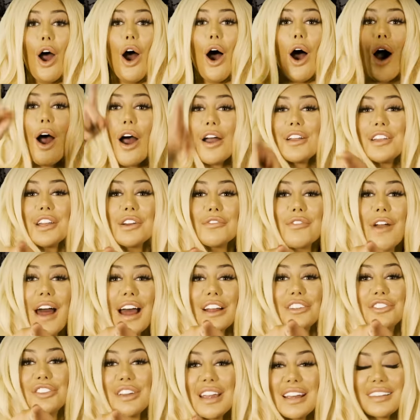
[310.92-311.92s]
Oh,
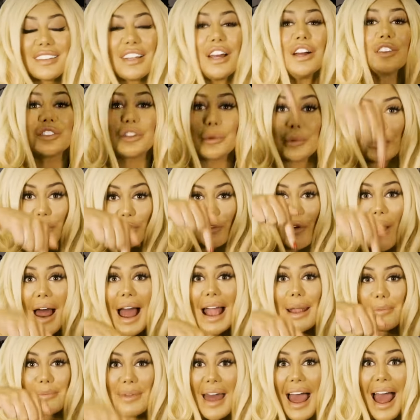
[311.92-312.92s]
you Rajis,
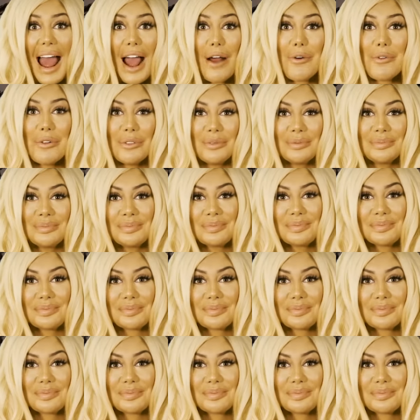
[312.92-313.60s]
subscribe now.